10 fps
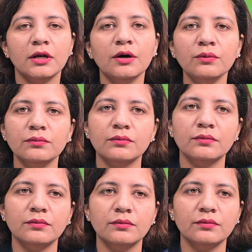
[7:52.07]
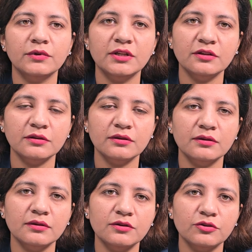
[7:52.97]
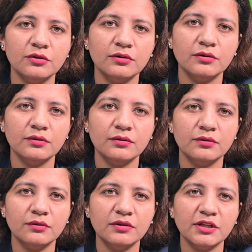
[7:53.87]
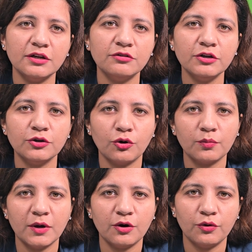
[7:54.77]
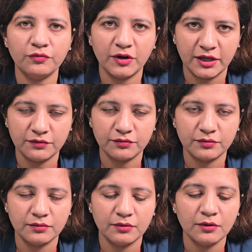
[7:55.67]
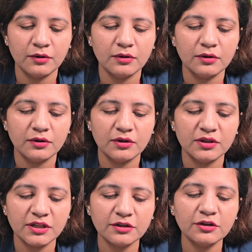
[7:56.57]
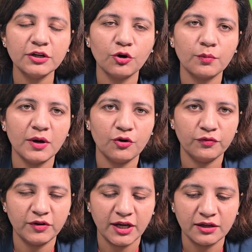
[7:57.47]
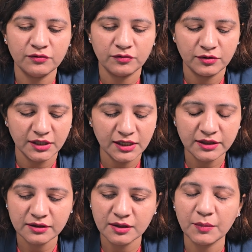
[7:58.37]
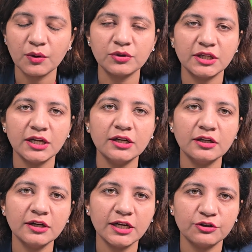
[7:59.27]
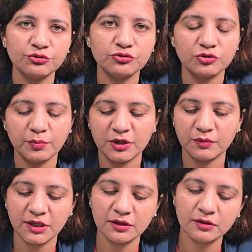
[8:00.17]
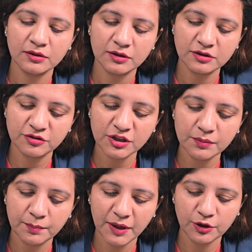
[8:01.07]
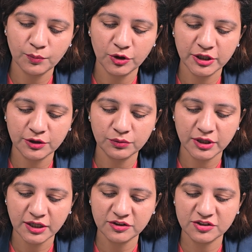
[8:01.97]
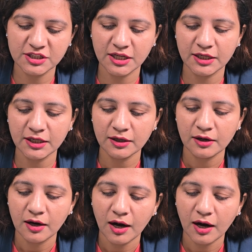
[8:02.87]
Now, there's a central dogma of life. Central dogma of life tells us about the interrelationship between the three biomolecules, that is DNA,